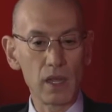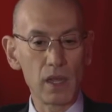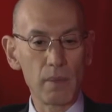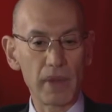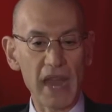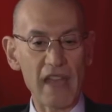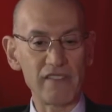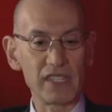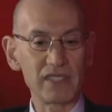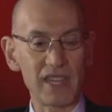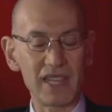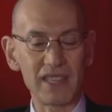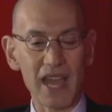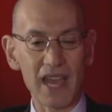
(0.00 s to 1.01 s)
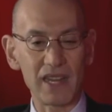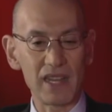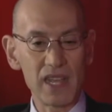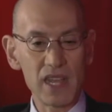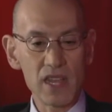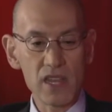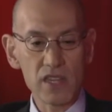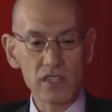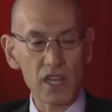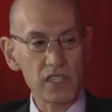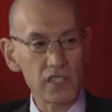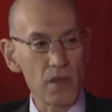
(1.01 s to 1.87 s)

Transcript: But having said that, such a